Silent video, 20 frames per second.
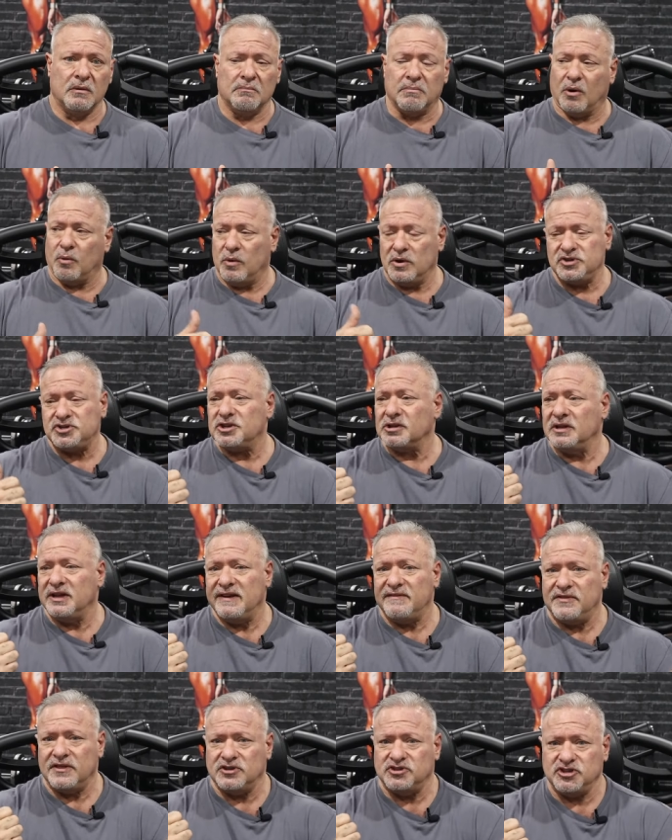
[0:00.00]
But once you
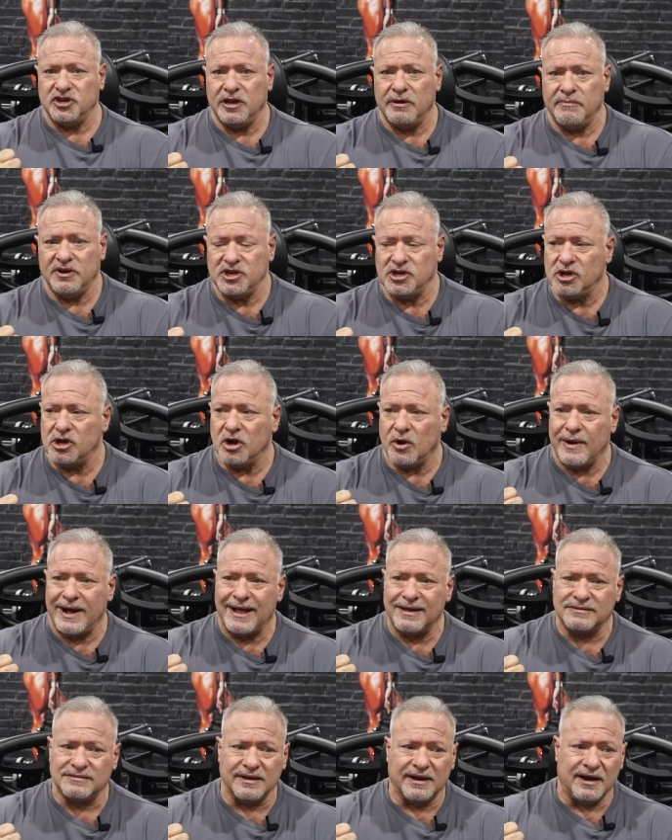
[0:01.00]
leave the gym and you go
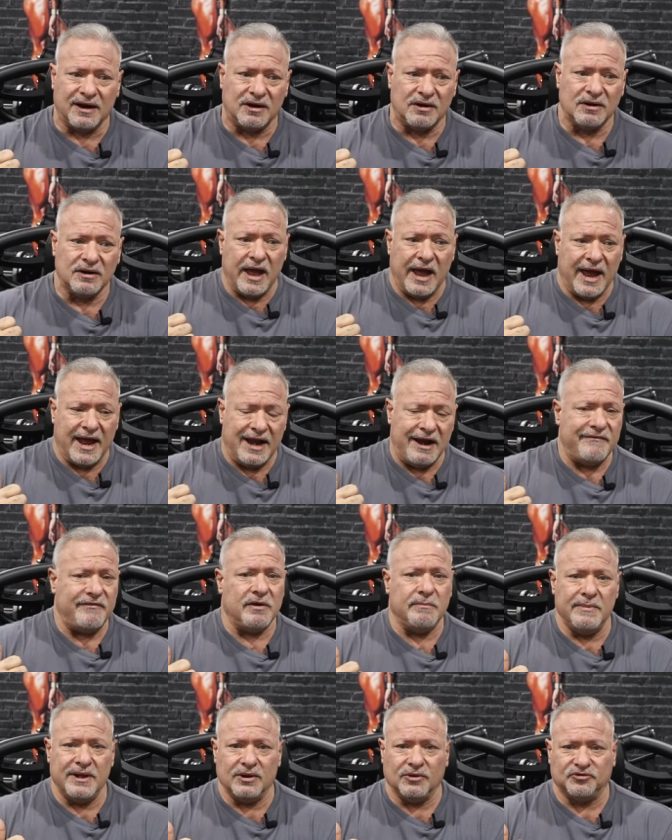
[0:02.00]
out there and
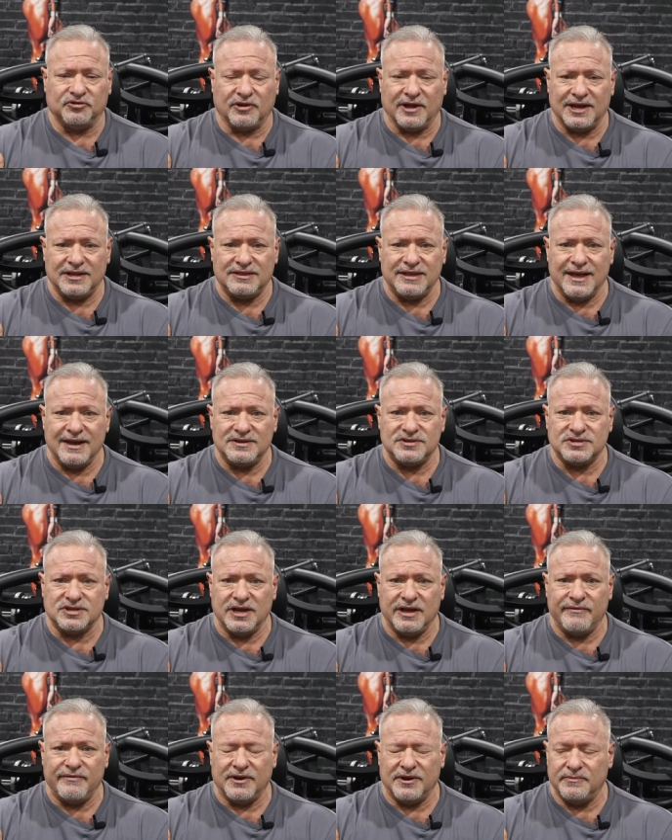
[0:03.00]
every meal's like
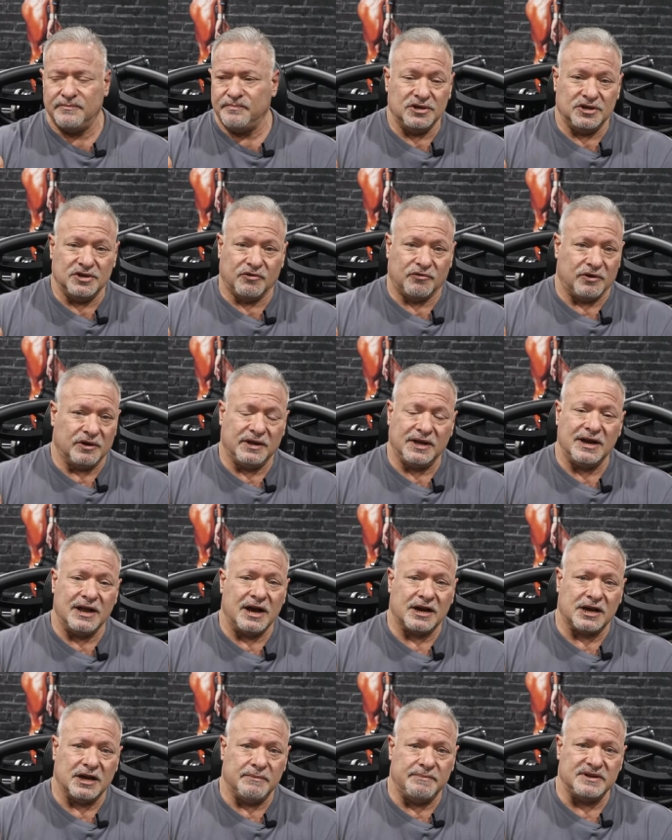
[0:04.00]
Thanksgiving, you're really
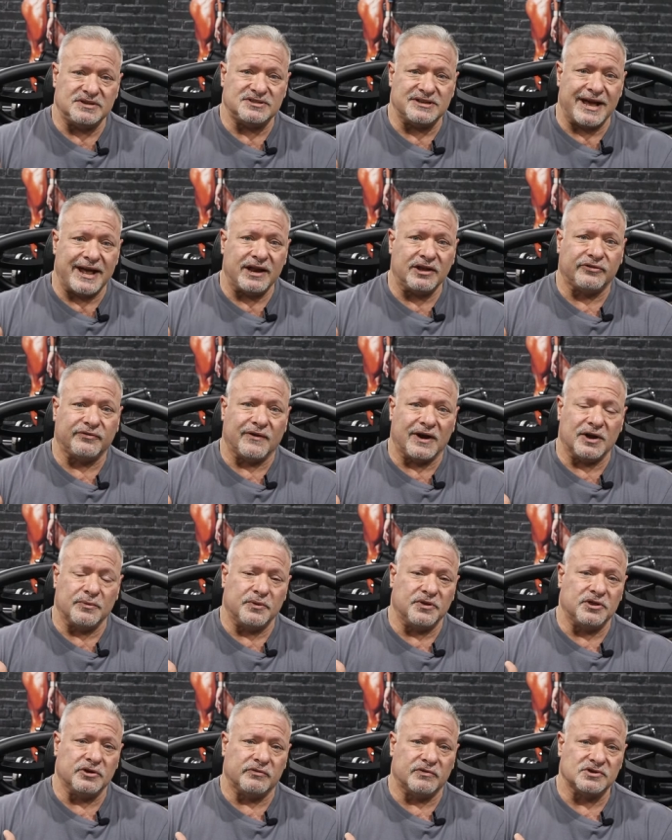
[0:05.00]
not going to be
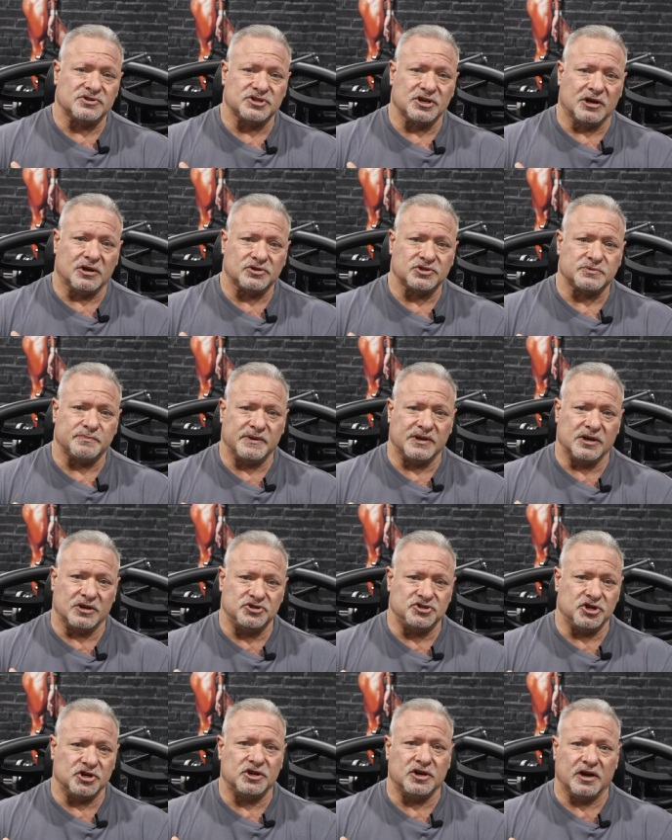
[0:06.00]
satisfied with your results
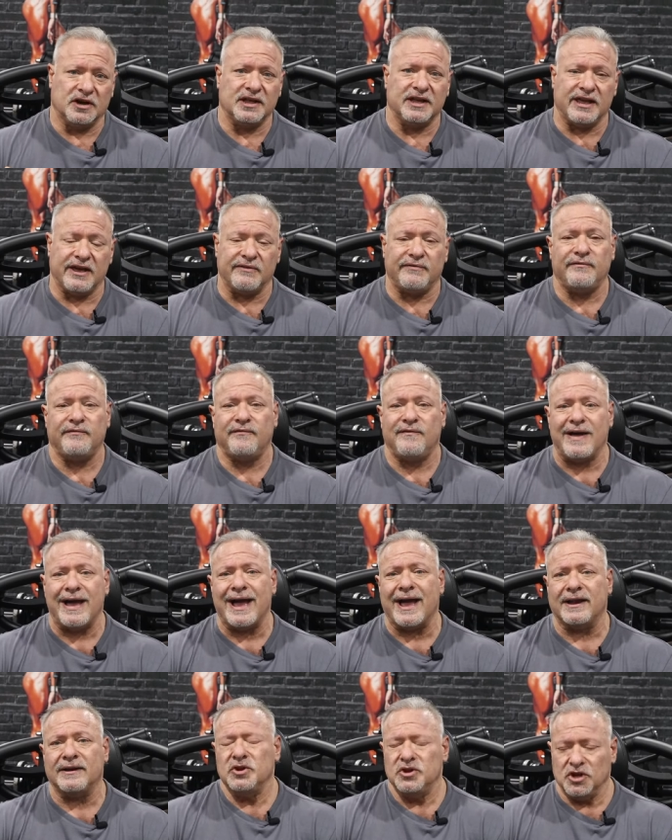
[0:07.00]
because you're going to get
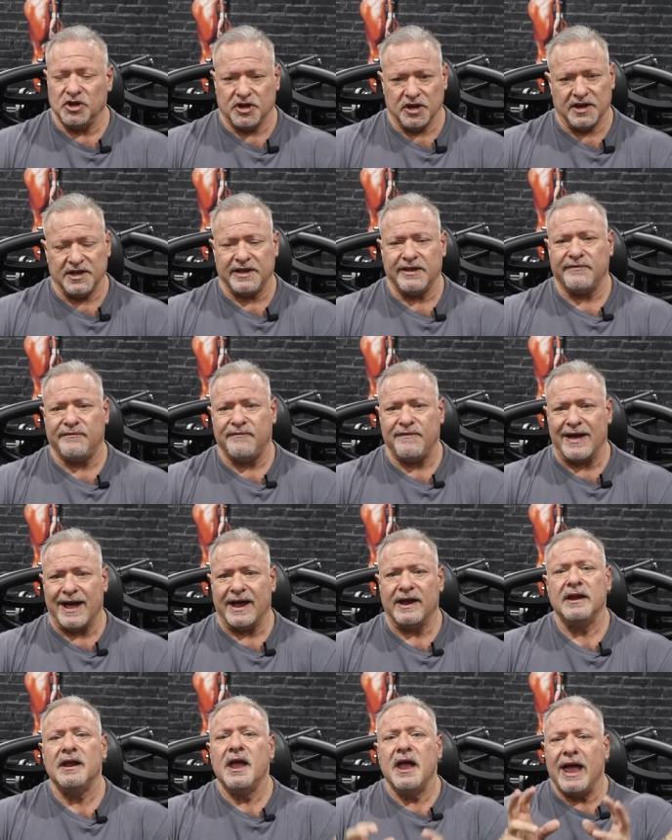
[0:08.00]
fat. You're going to get
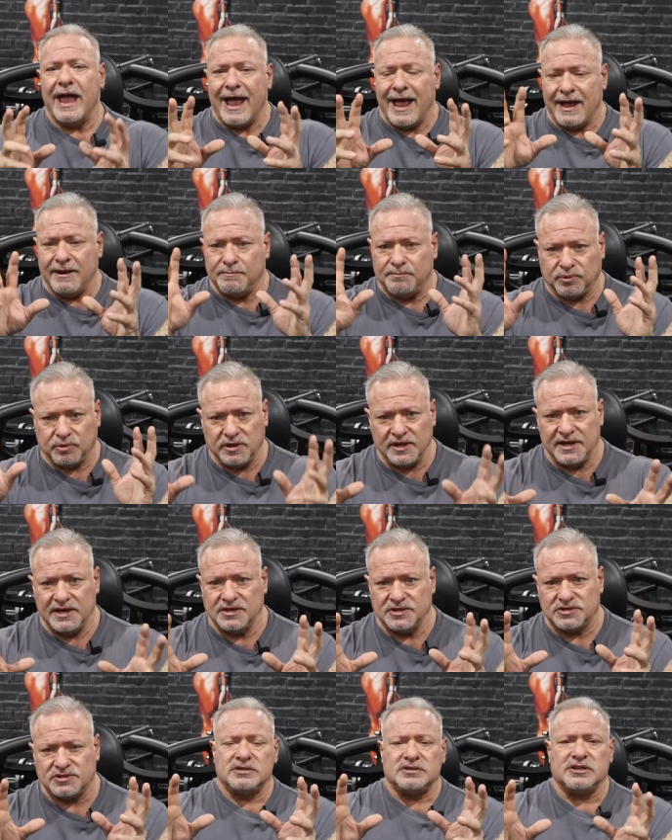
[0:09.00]
fat. And
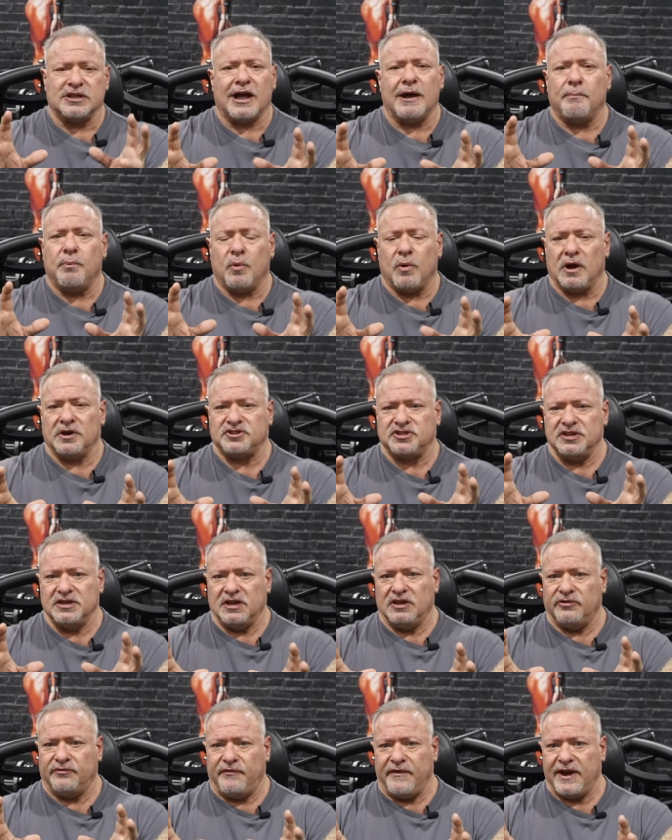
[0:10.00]
please stop watching
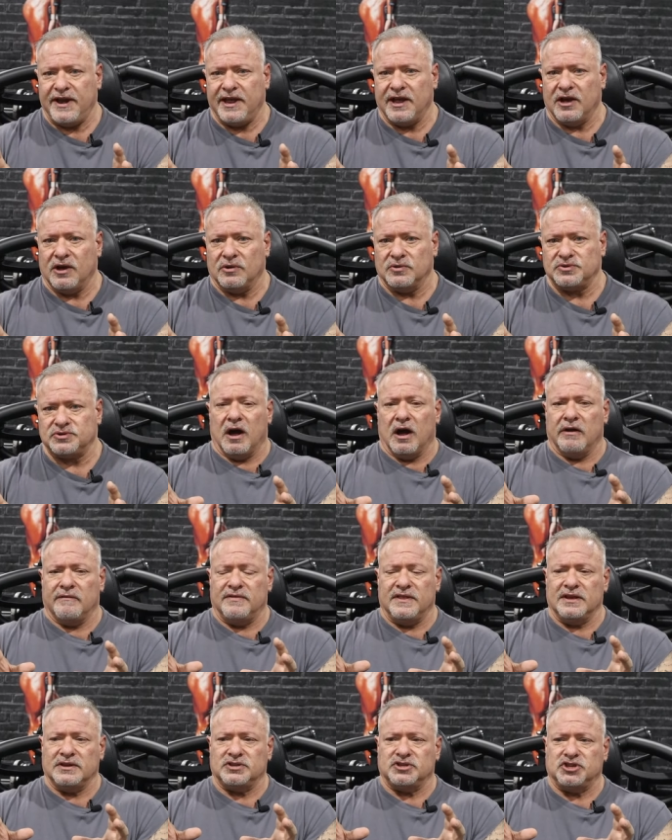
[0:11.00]
these videos
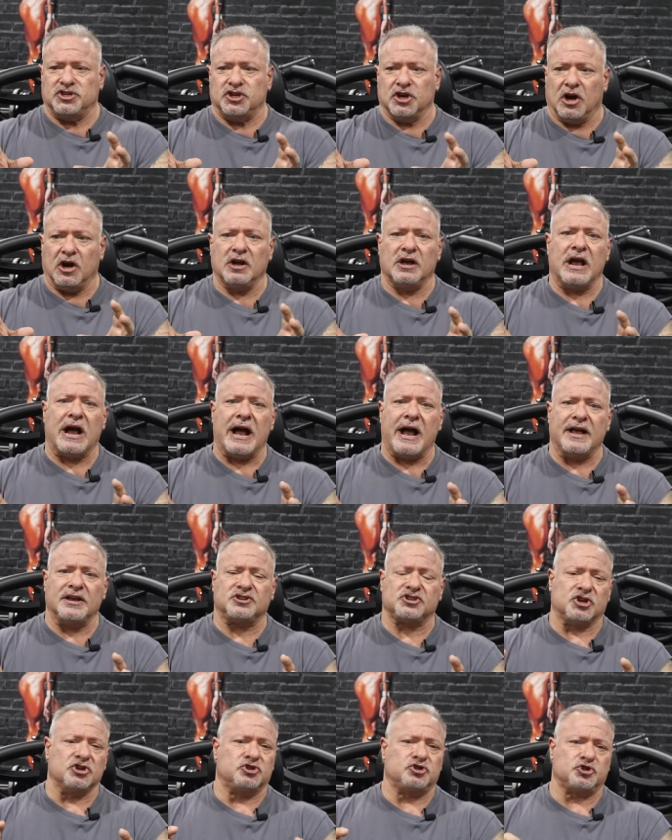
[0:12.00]
of these young
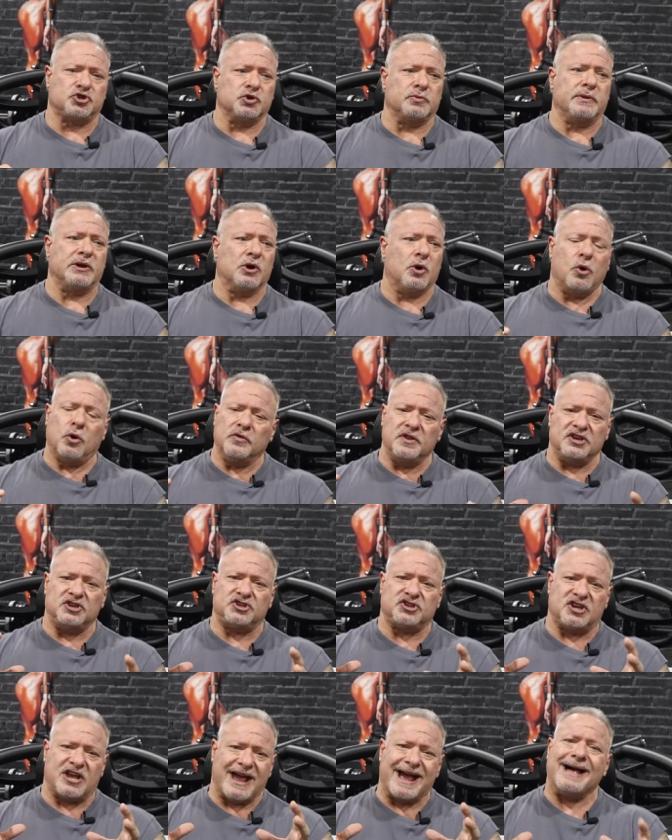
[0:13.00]
guys consuming all
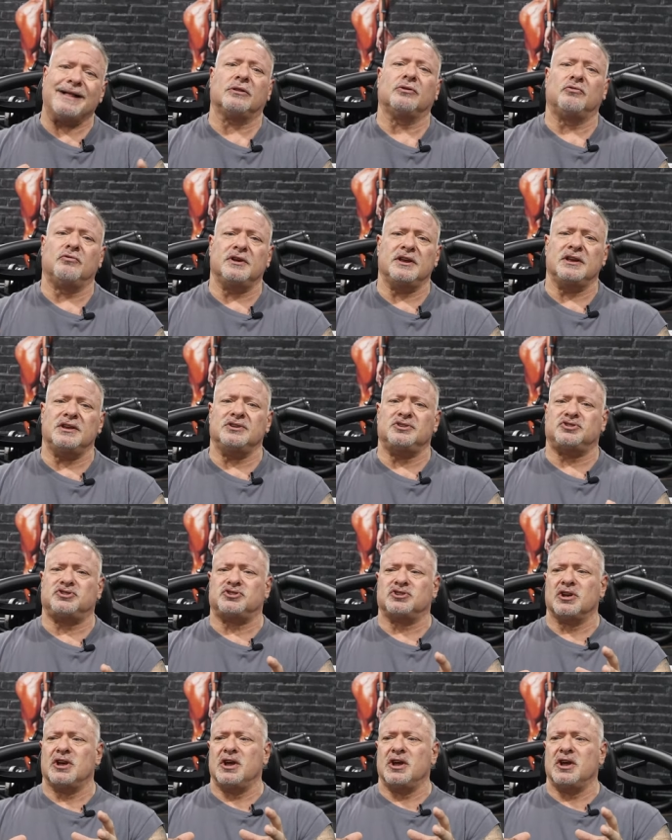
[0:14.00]
these calories